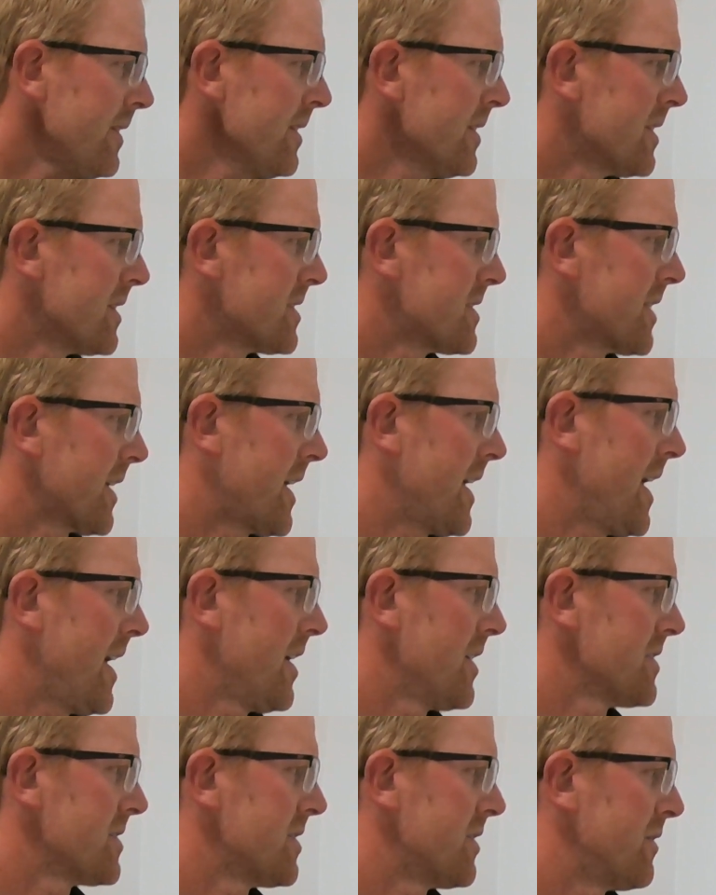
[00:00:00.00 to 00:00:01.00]
is the
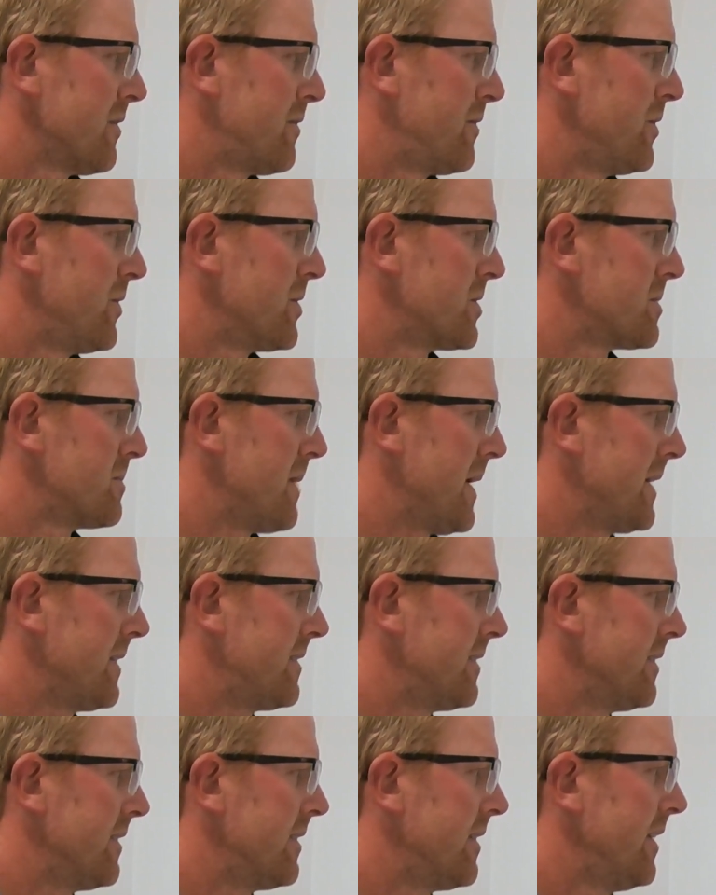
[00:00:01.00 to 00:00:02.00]
cows that are first
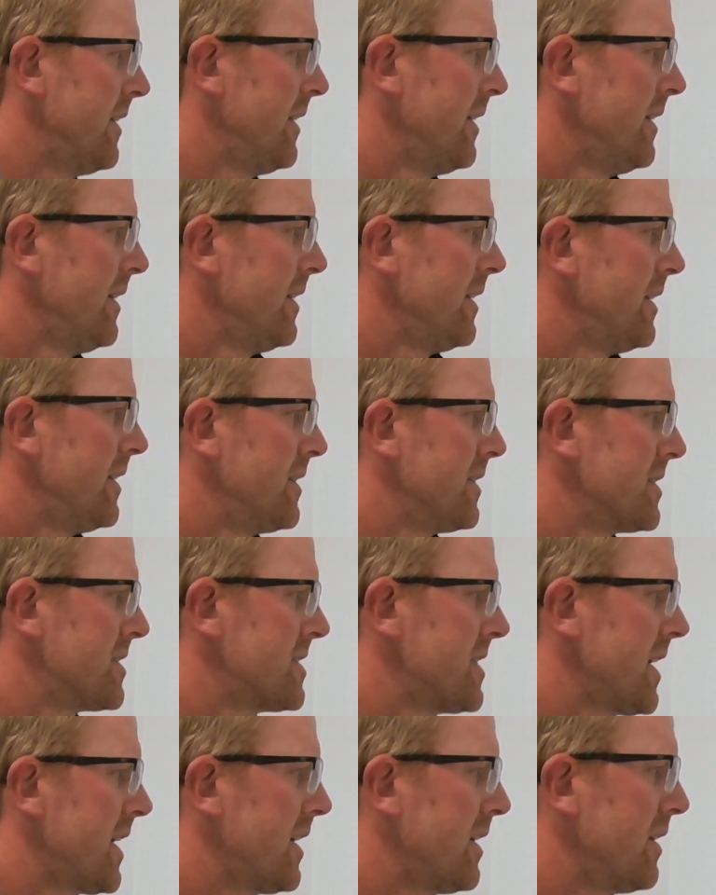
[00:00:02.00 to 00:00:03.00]
mated in the
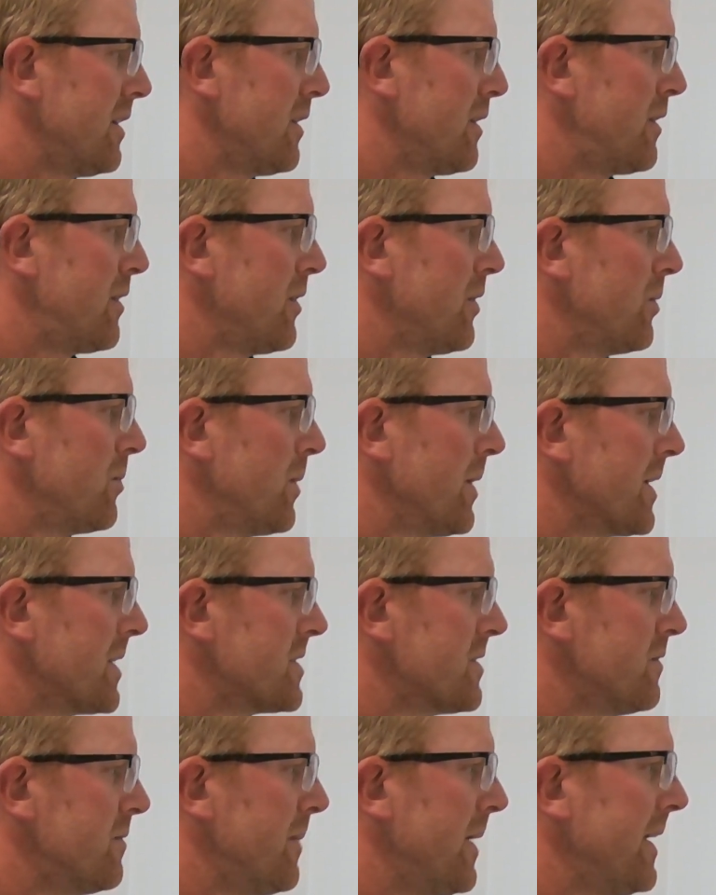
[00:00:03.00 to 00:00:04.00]
2nd and 3rd
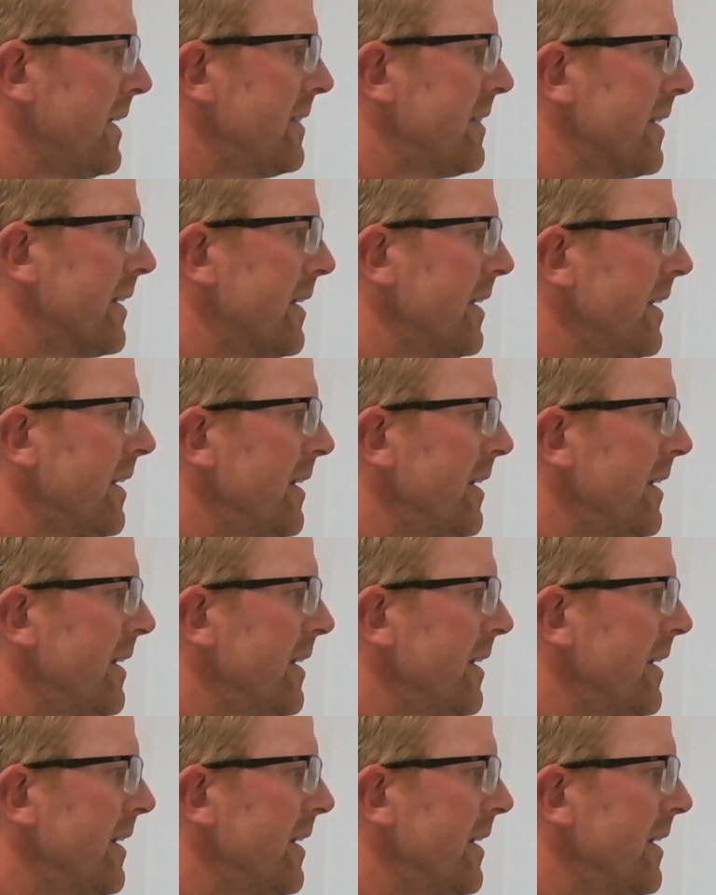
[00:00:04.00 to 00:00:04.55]
weeks of mating,